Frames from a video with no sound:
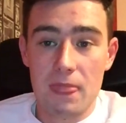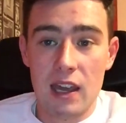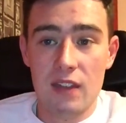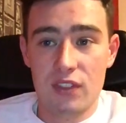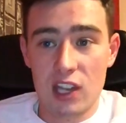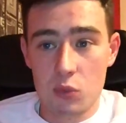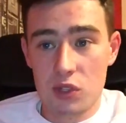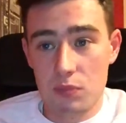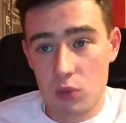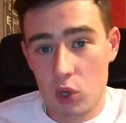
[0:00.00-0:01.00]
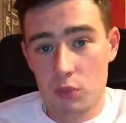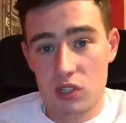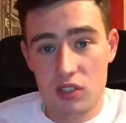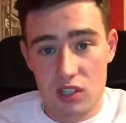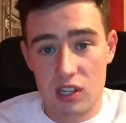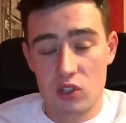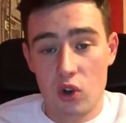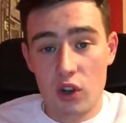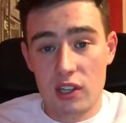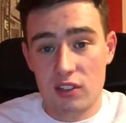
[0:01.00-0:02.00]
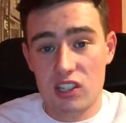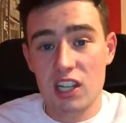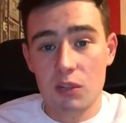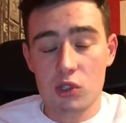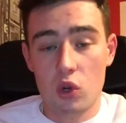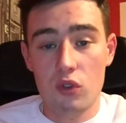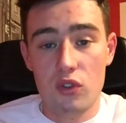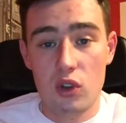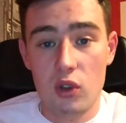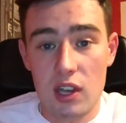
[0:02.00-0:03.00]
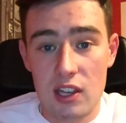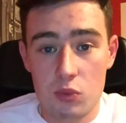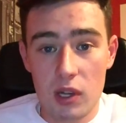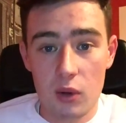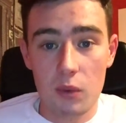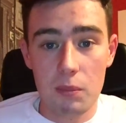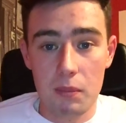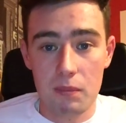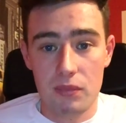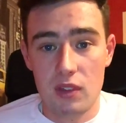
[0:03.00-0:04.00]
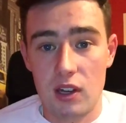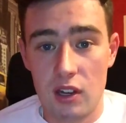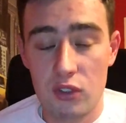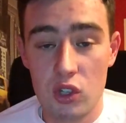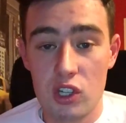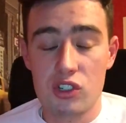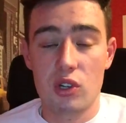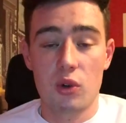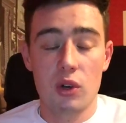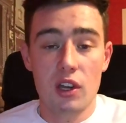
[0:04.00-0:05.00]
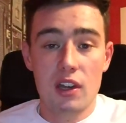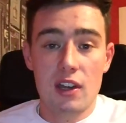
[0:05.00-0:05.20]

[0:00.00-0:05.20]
And that was the problems that Chris Hoy and cycling was going through as well a few years ago.